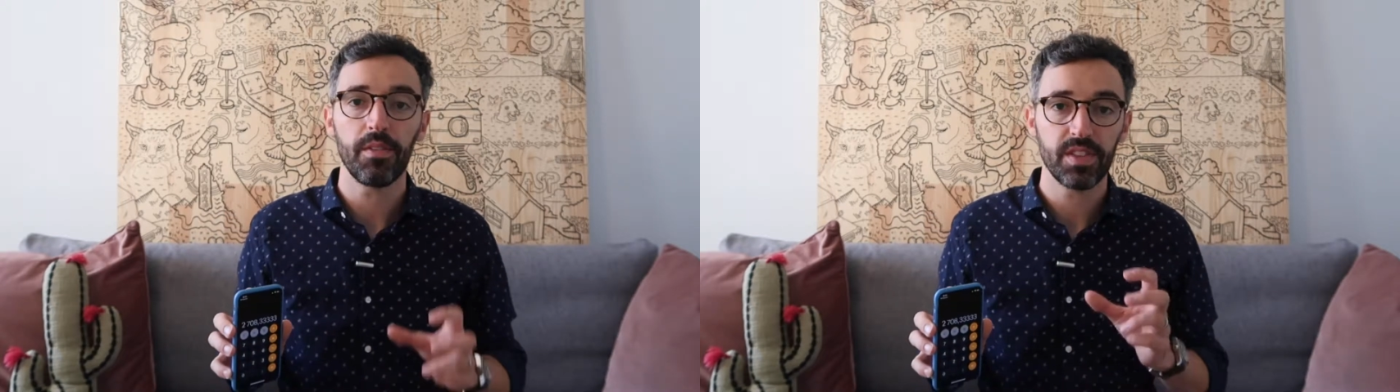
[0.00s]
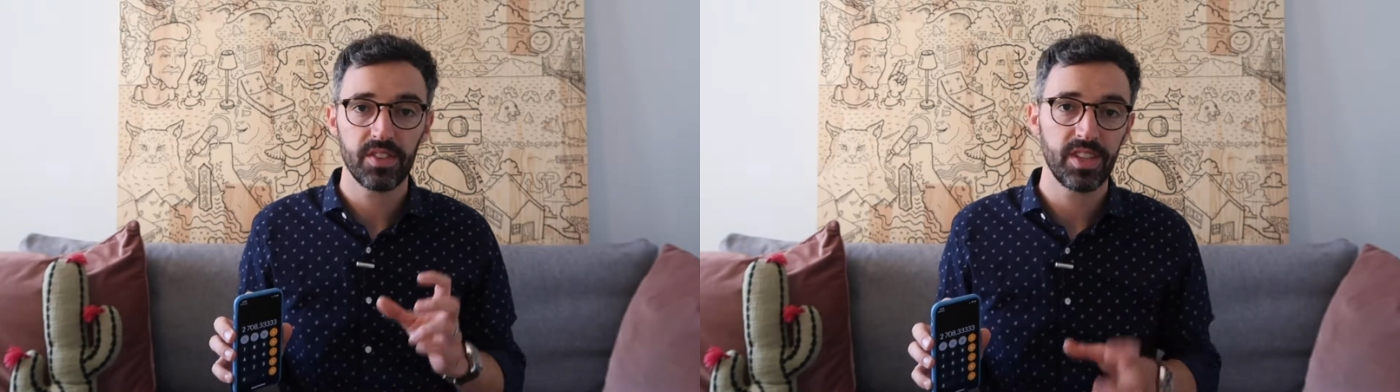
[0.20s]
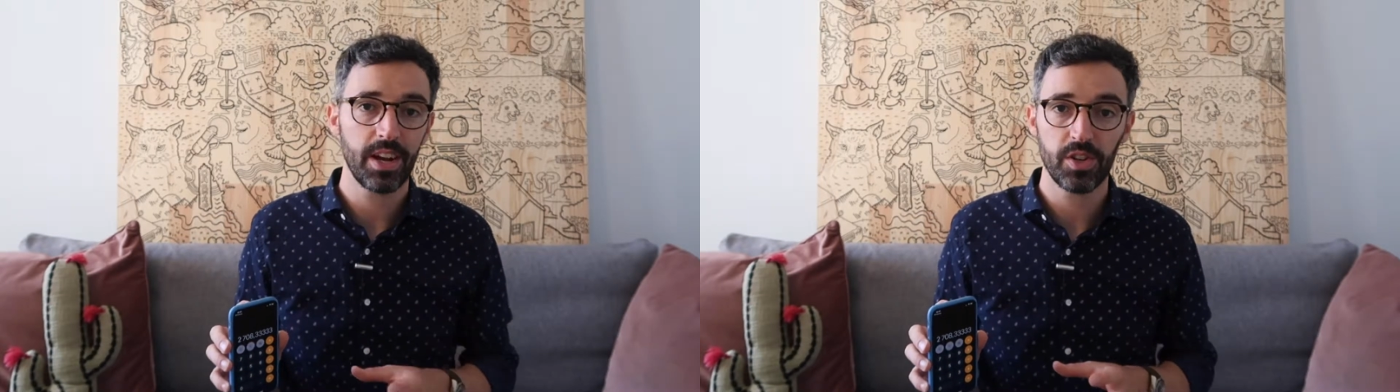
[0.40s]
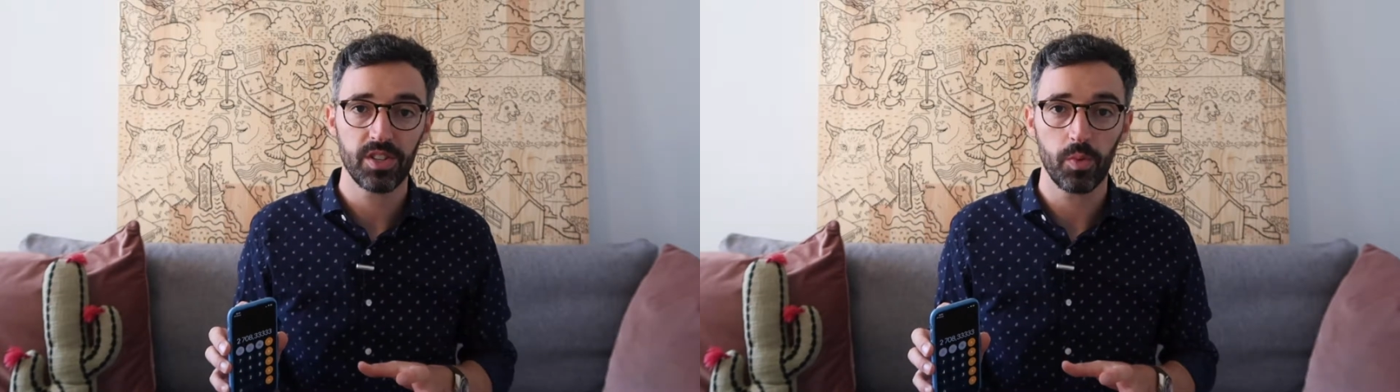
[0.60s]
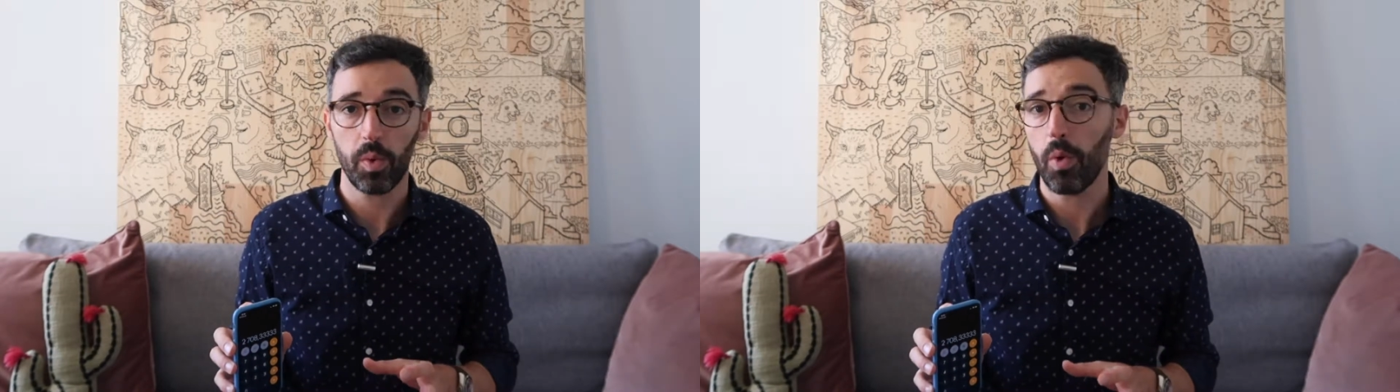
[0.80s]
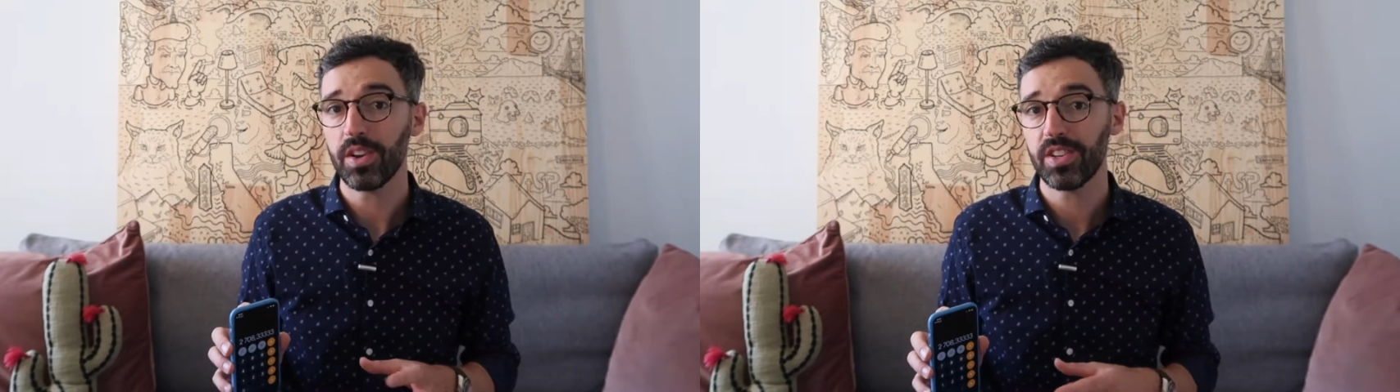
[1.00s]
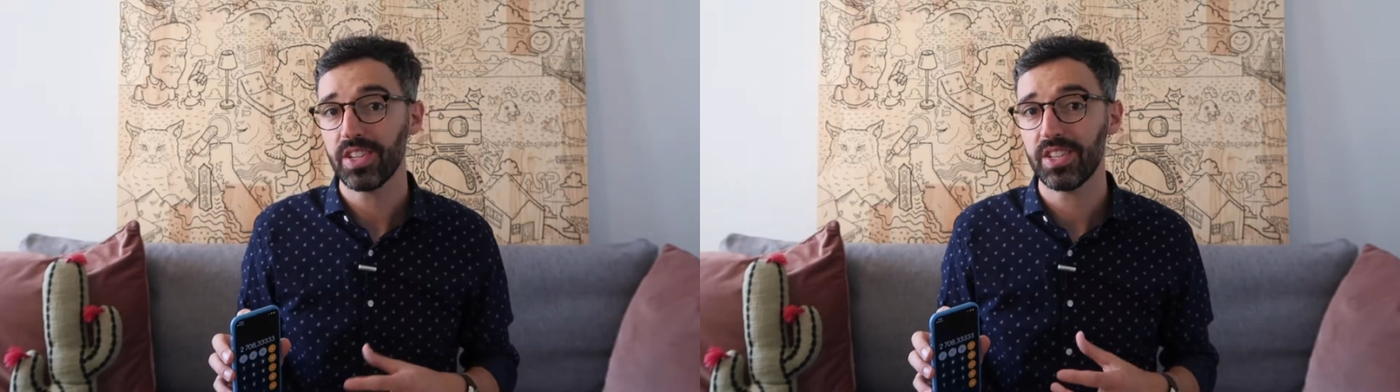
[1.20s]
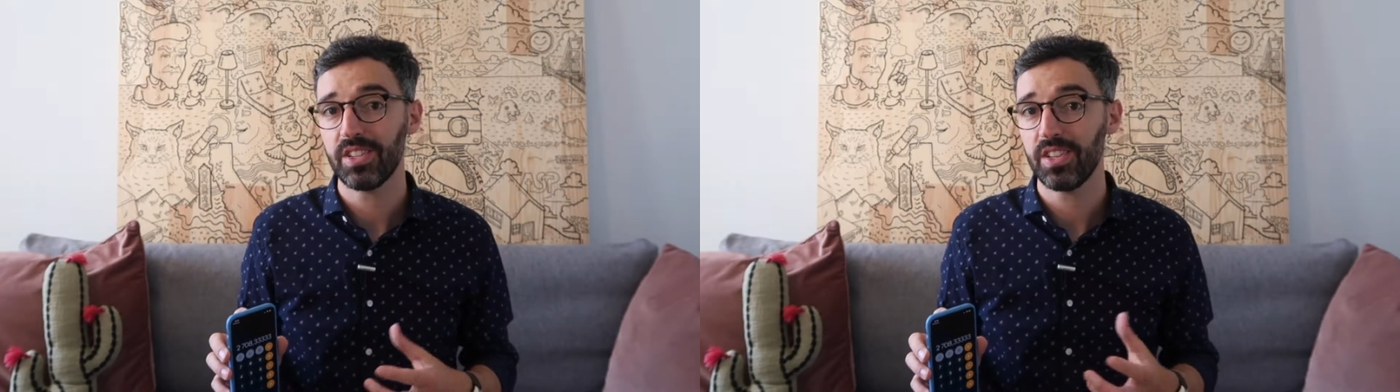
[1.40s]
of sessions we want
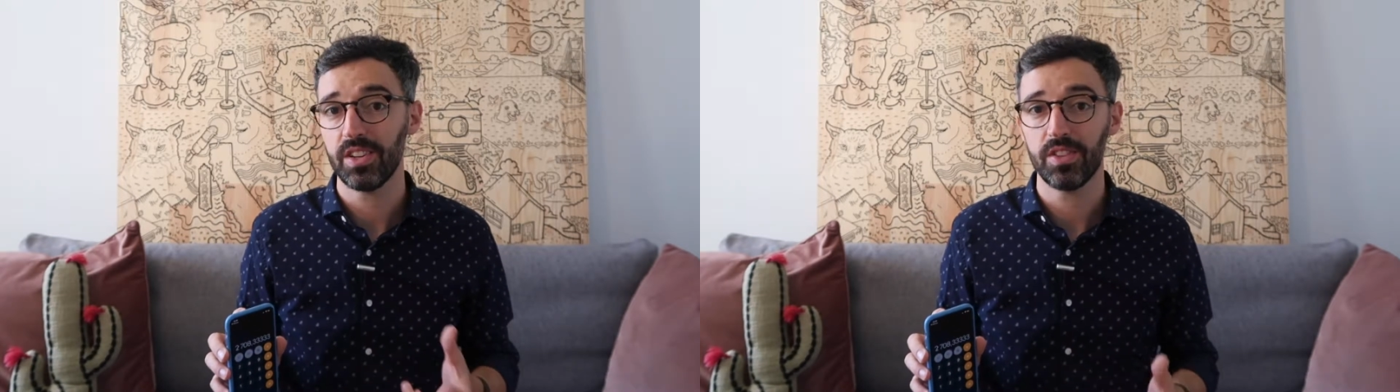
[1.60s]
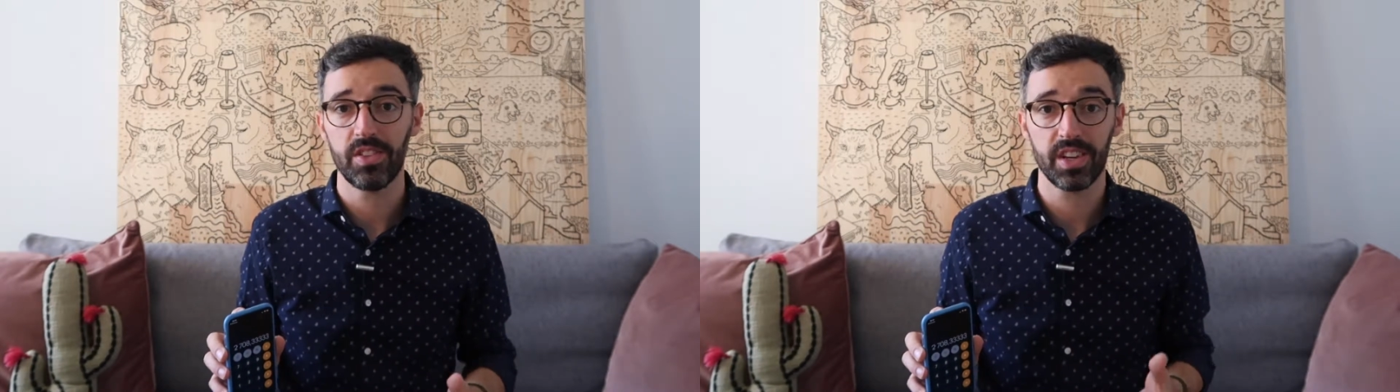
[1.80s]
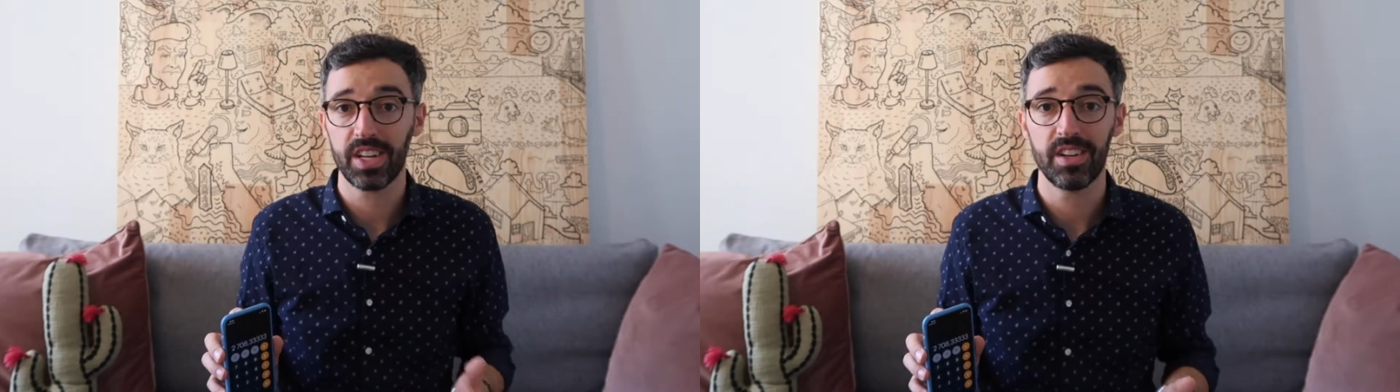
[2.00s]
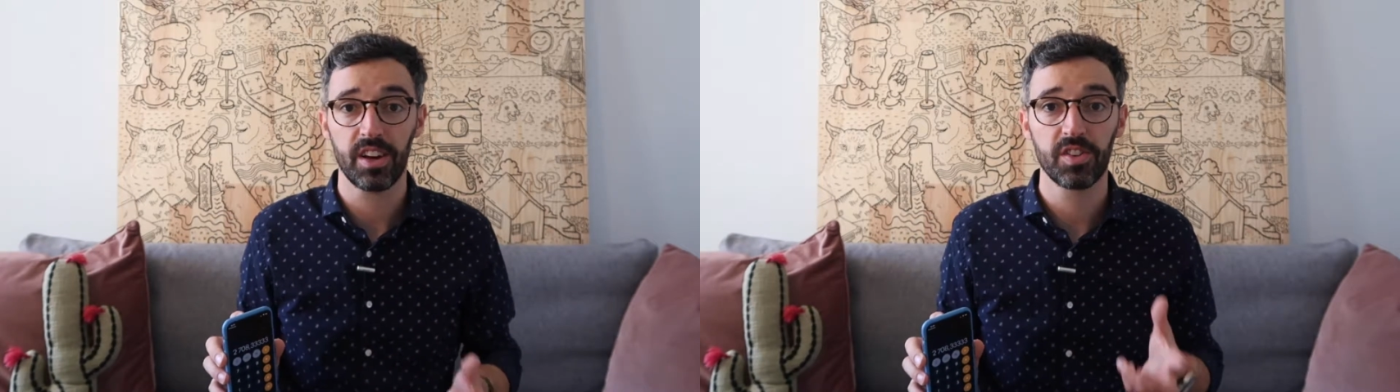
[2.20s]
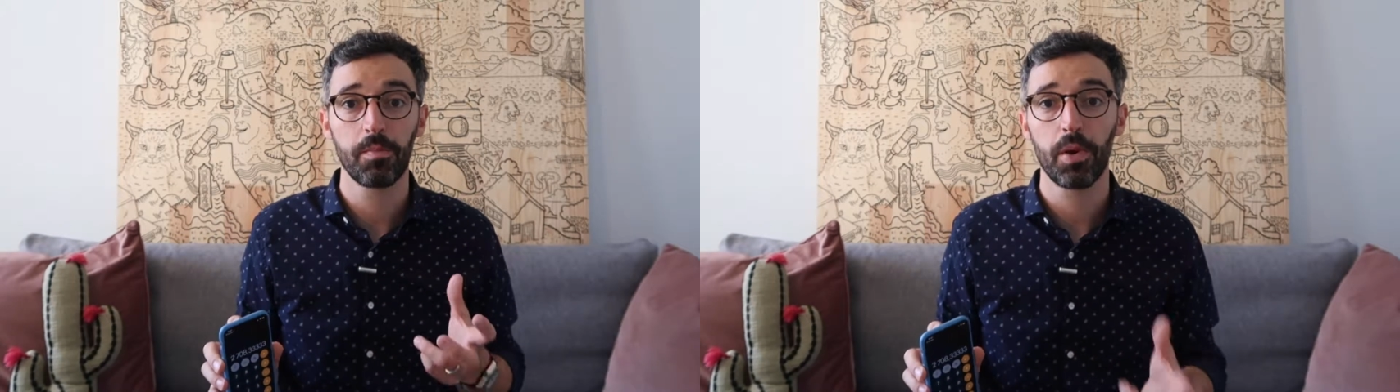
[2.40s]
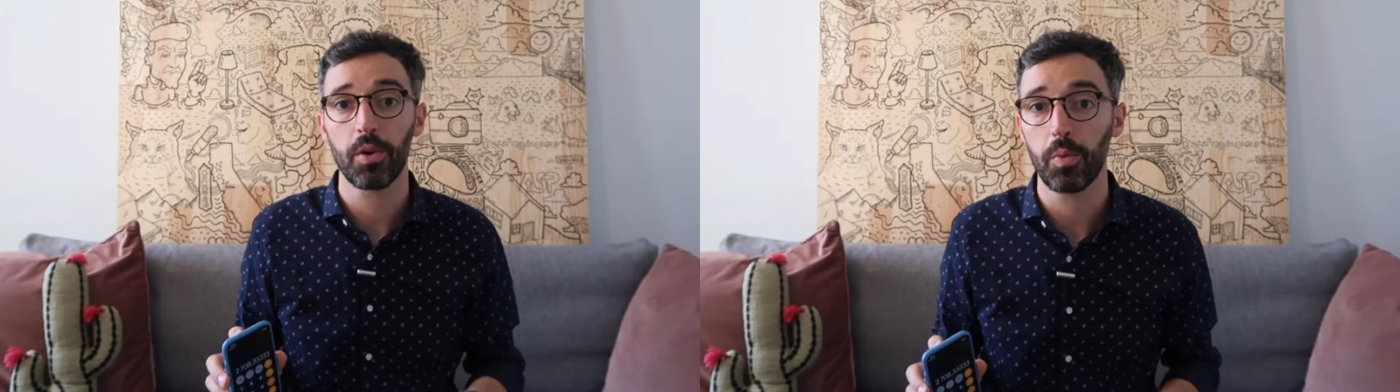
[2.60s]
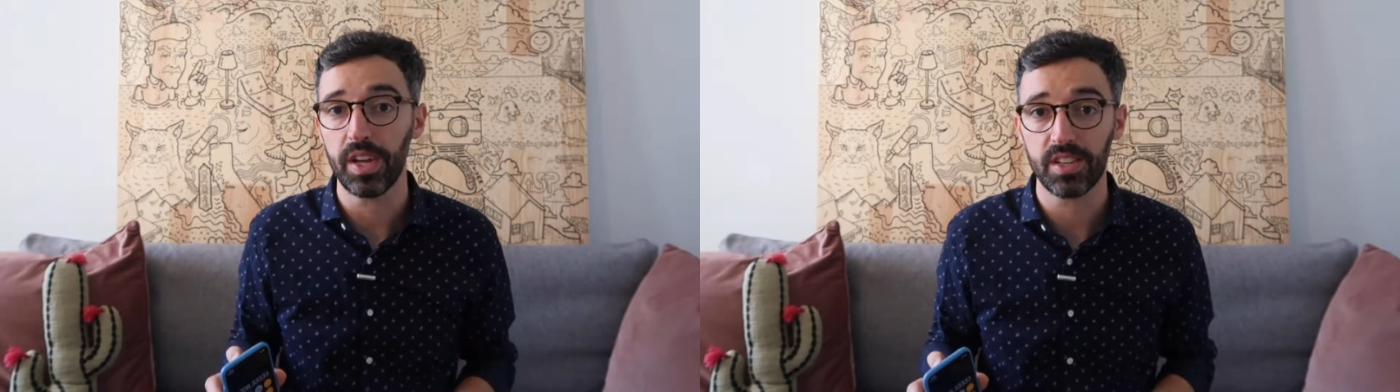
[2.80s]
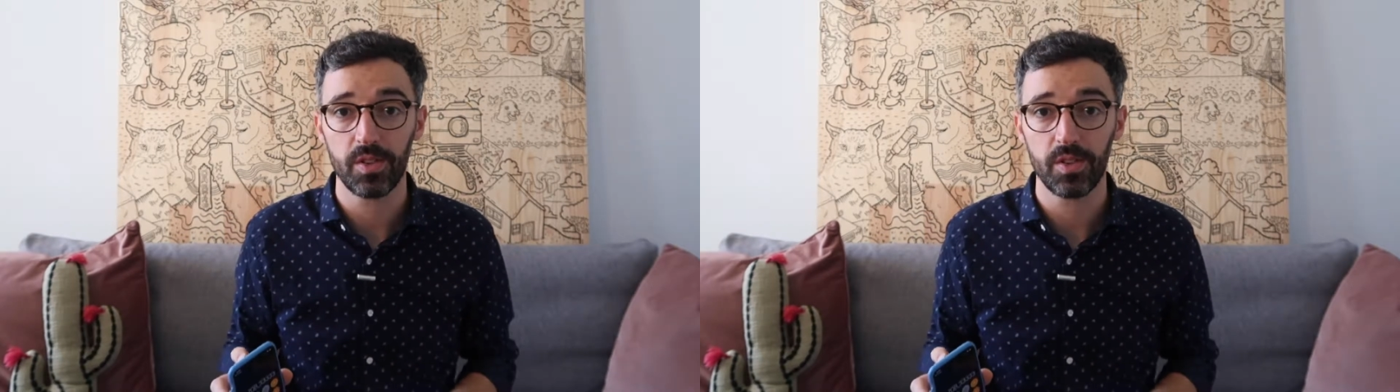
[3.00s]
to conduct per week.